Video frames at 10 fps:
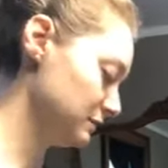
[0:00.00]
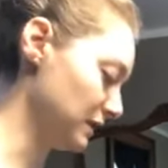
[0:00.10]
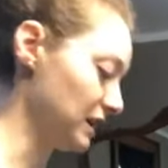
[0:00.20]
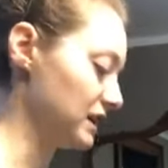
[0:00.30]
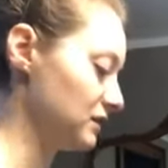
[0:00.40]

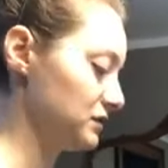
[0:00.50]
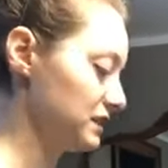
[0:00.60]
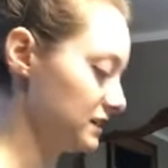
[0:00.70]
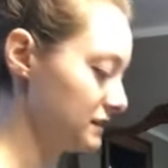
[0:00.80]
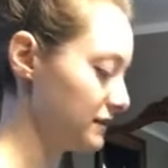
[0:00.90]
but it
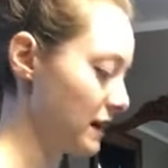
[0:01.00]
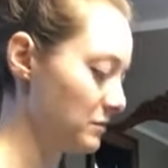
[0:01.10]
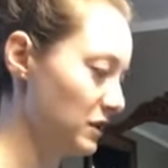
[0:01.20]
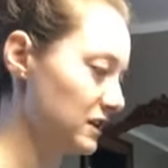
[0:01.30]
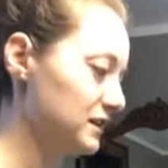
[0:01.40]
only does
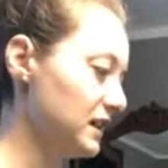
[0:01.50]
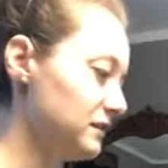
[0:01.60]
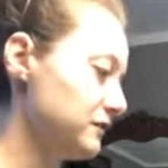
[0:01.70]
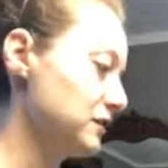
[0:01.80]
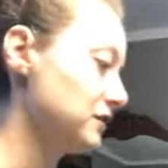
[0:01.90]
fabric,
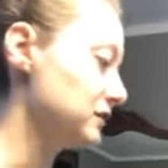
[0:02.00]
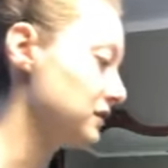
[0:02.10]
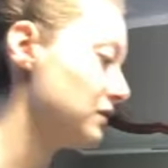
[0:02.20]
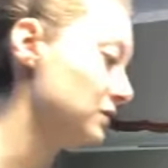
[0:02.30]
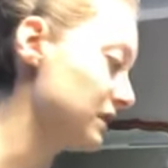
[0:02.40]
not fur
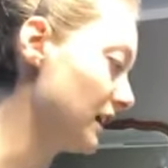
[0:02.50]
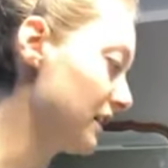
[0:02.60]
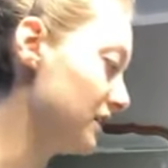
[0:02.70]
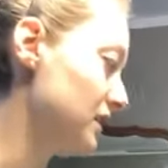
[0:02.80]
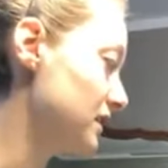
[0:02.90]
or
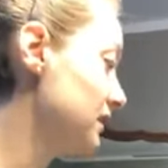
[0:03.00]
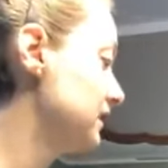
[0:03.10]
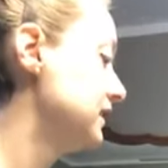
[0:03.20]
leather.